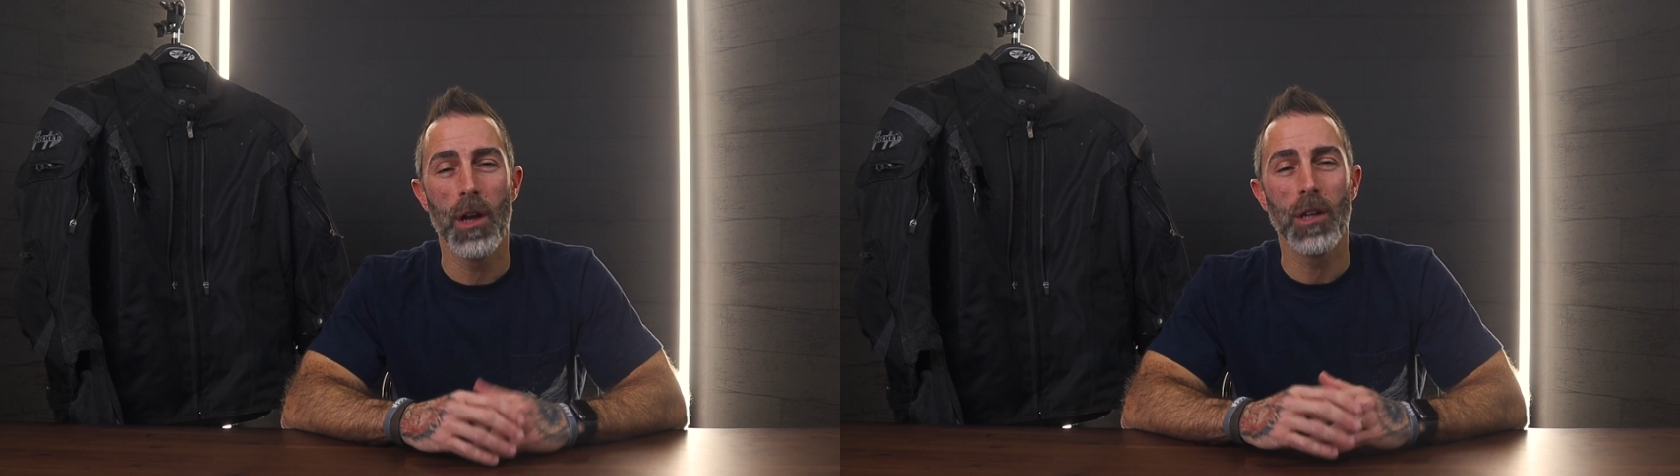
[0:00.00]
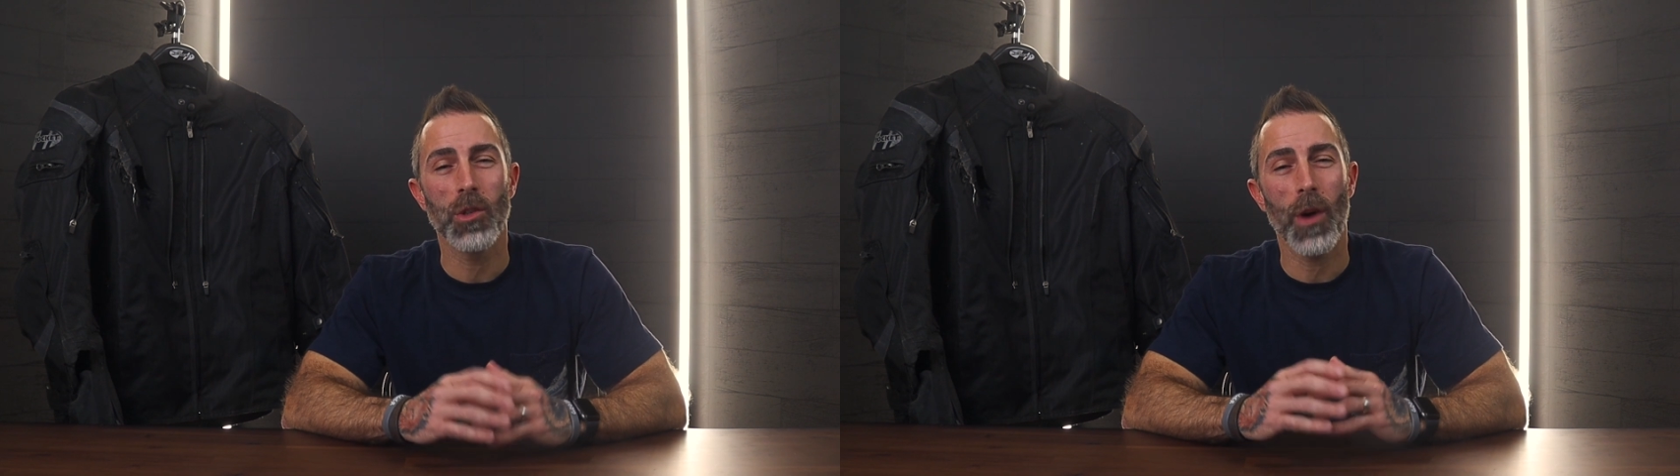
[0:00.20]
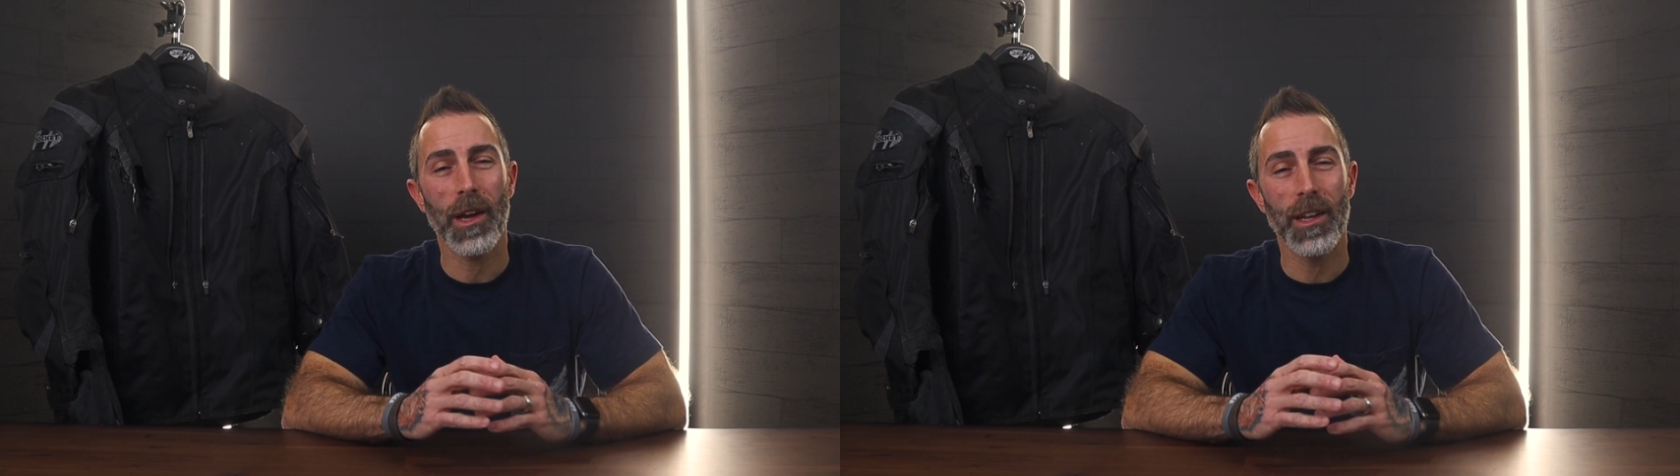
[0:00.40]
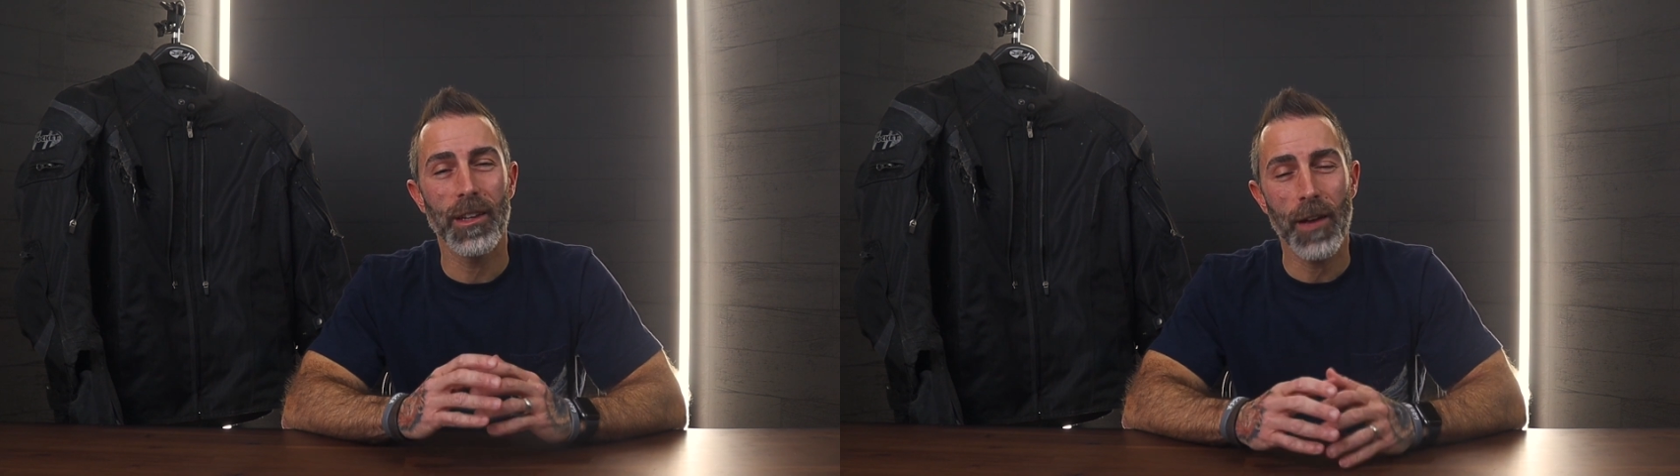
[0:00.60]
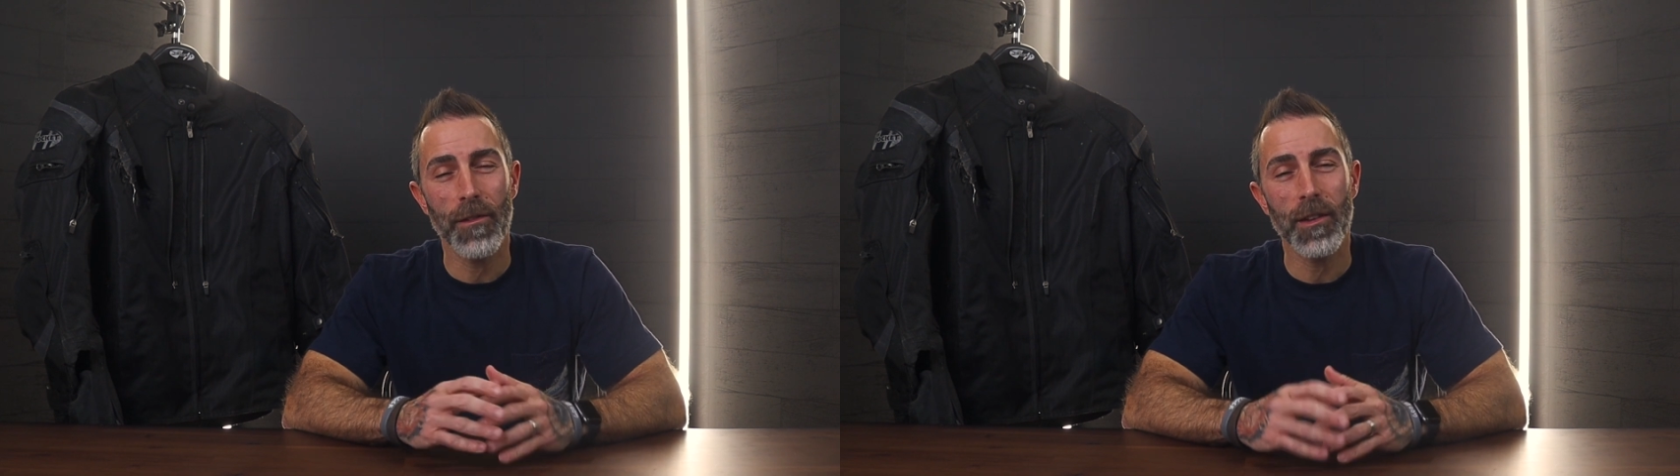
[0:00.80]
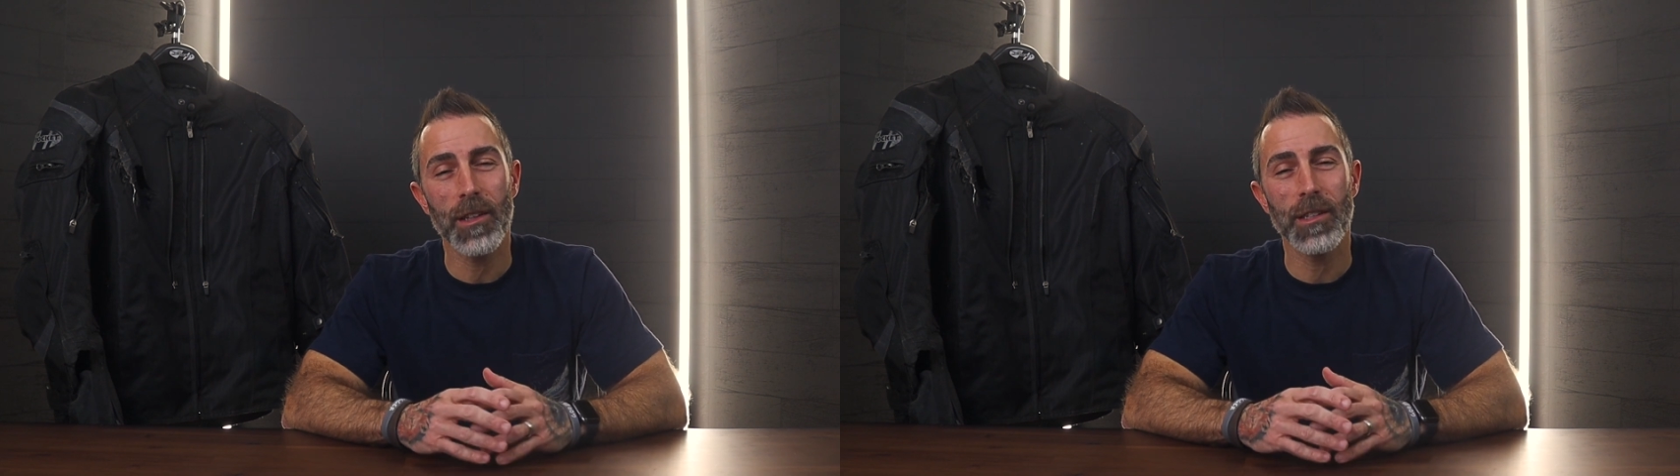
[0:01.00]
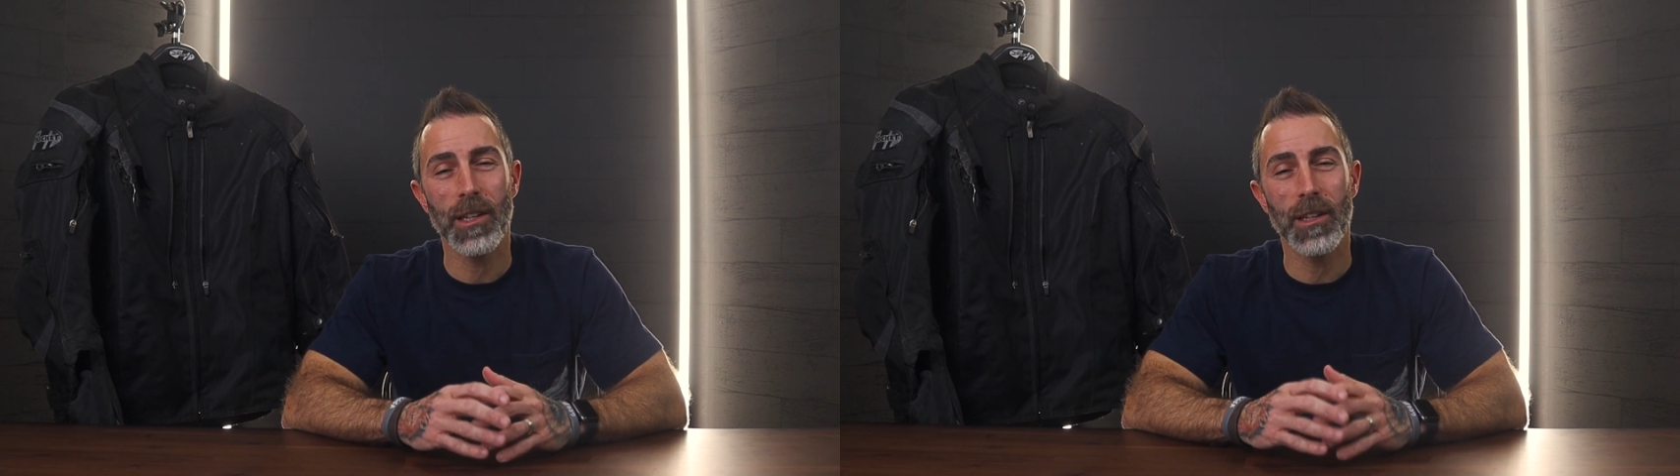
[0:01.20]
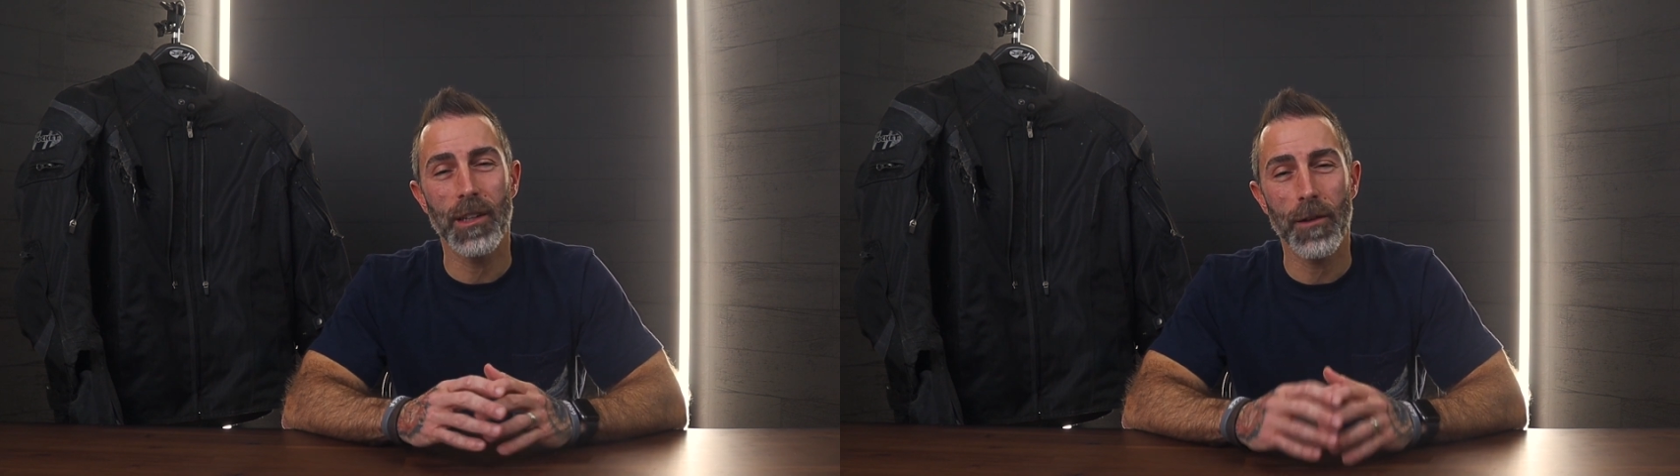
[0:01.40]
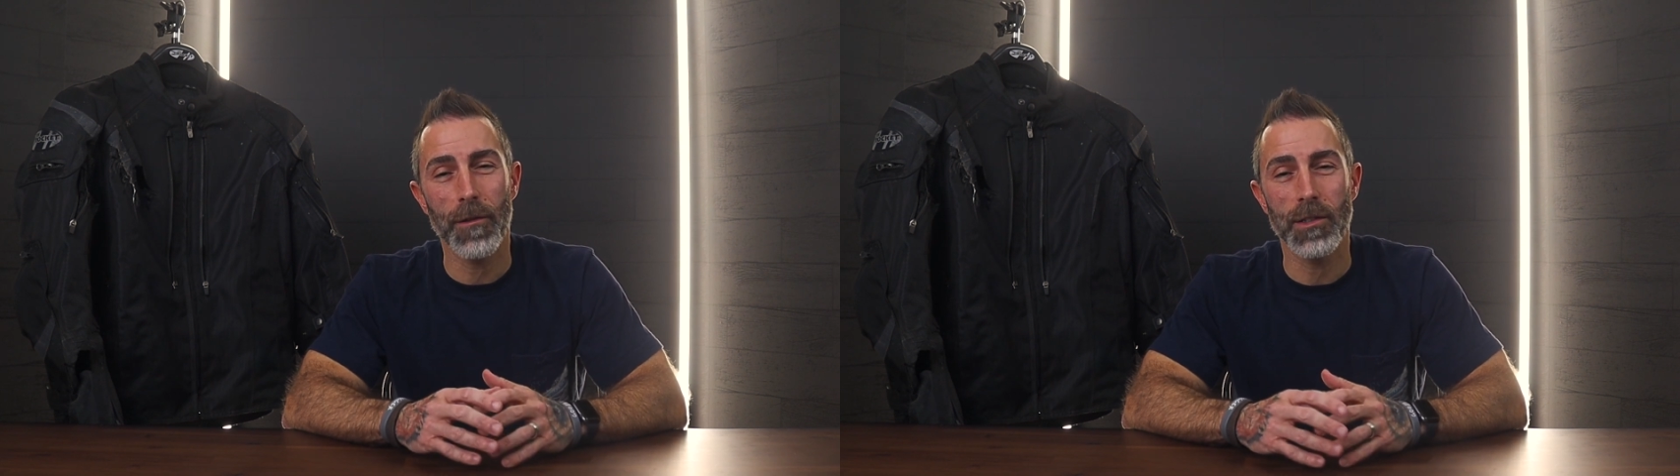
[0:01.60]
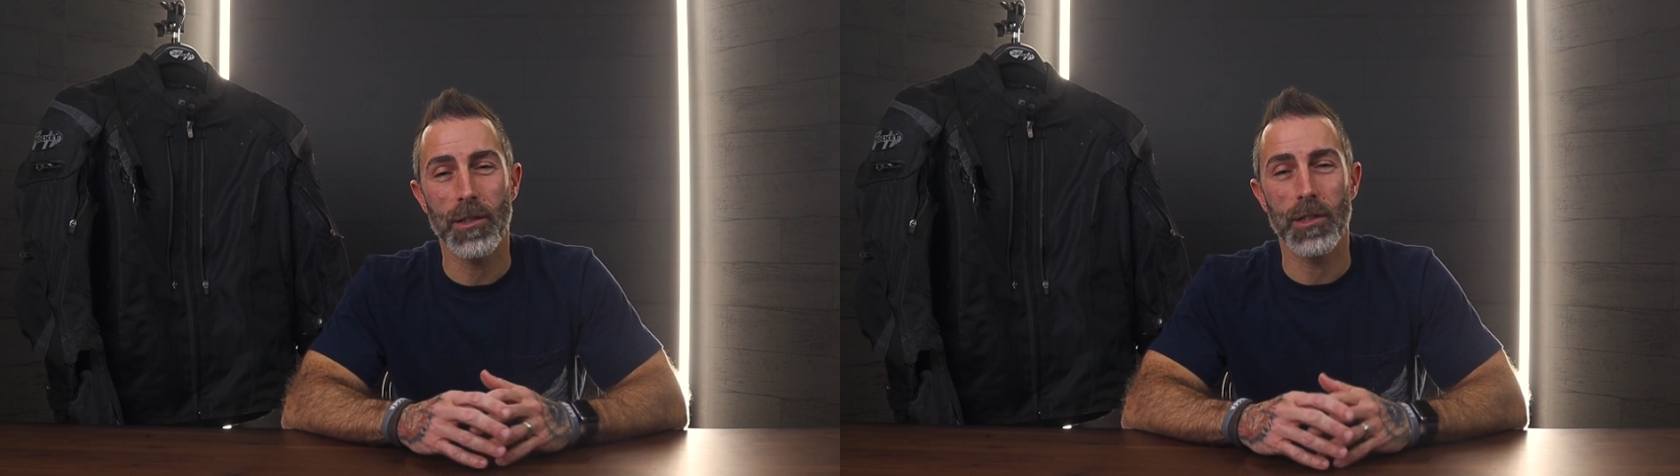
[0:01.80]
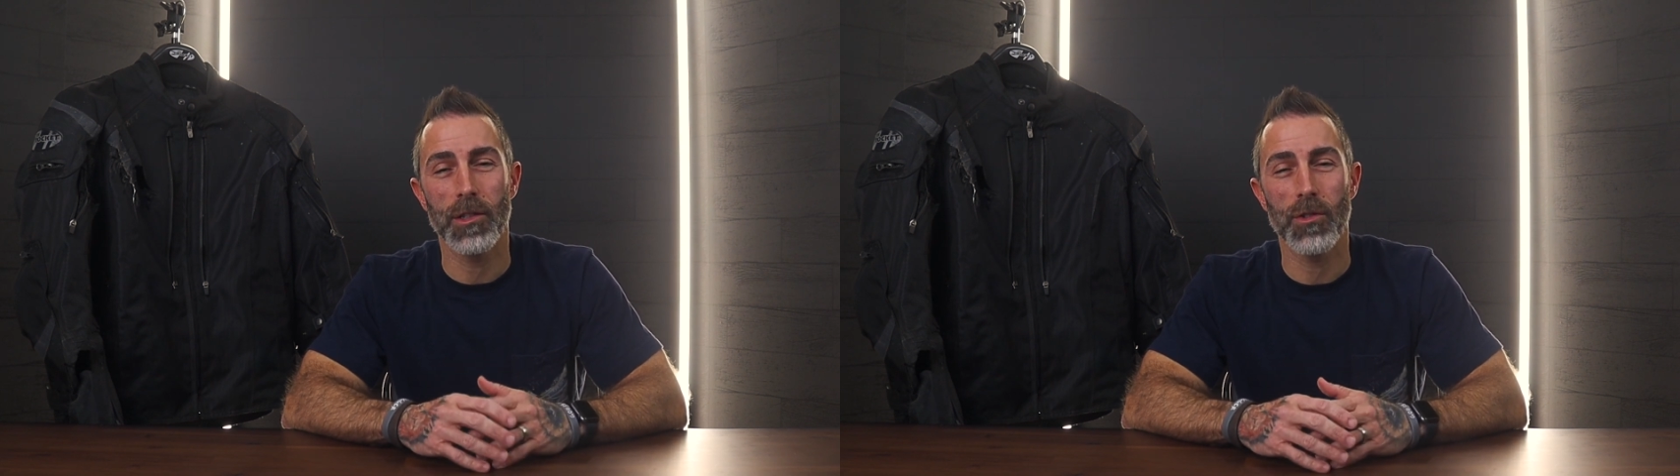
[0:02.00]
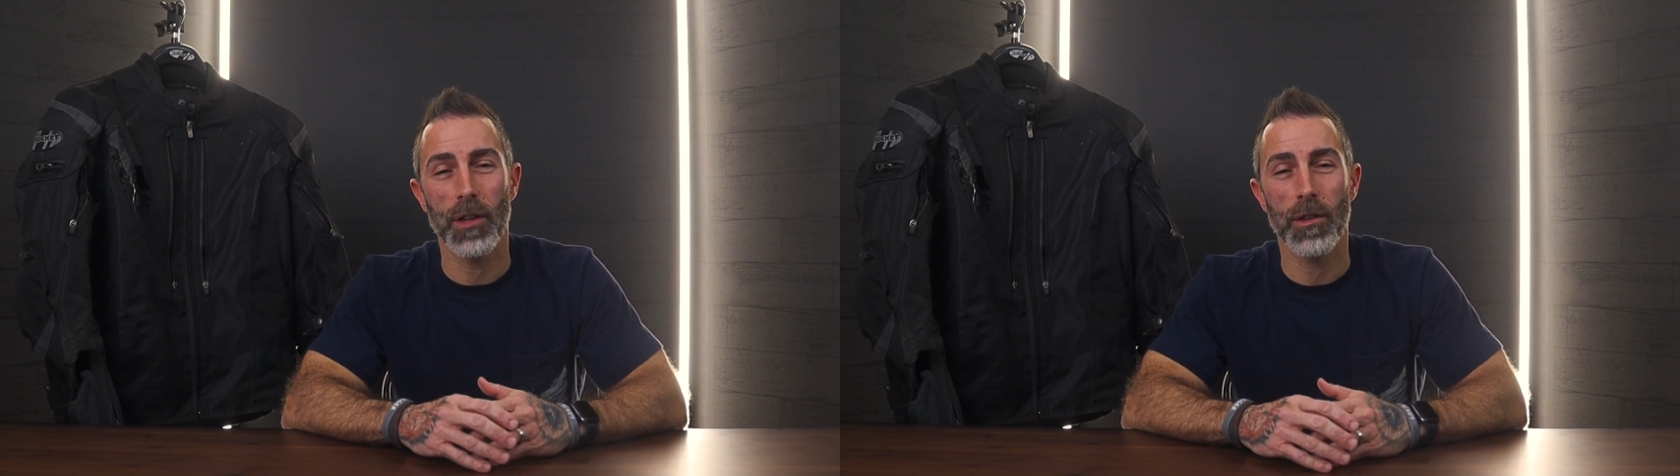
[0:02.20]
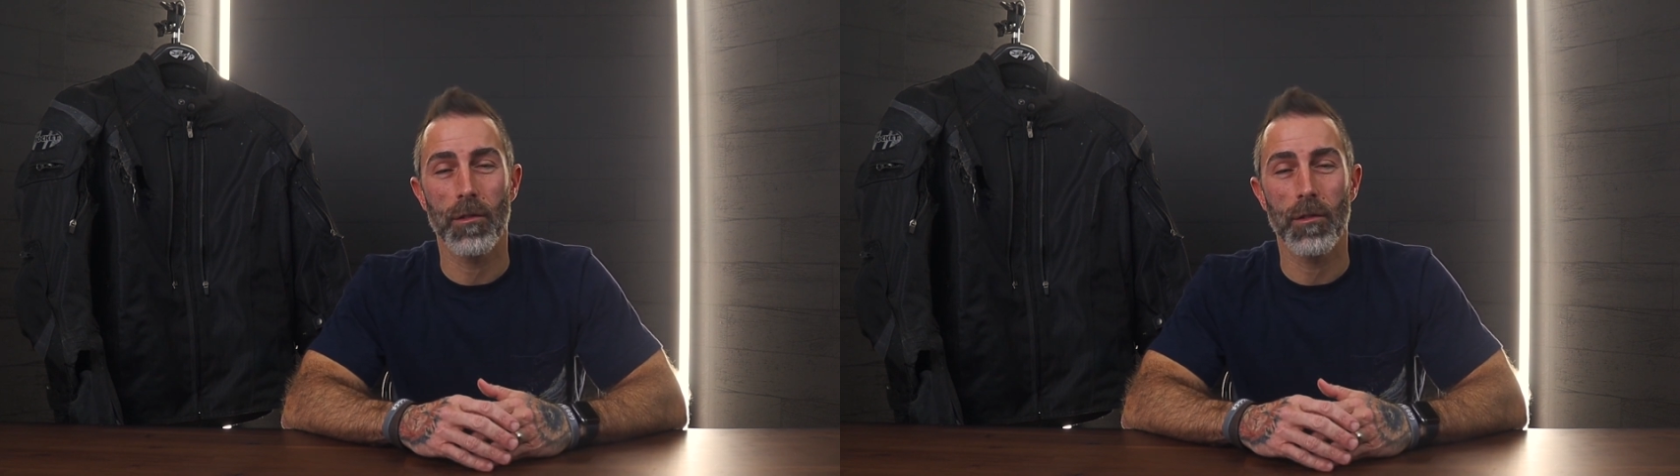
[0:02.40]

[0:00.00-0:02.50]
so I can definitely see a difference in the strength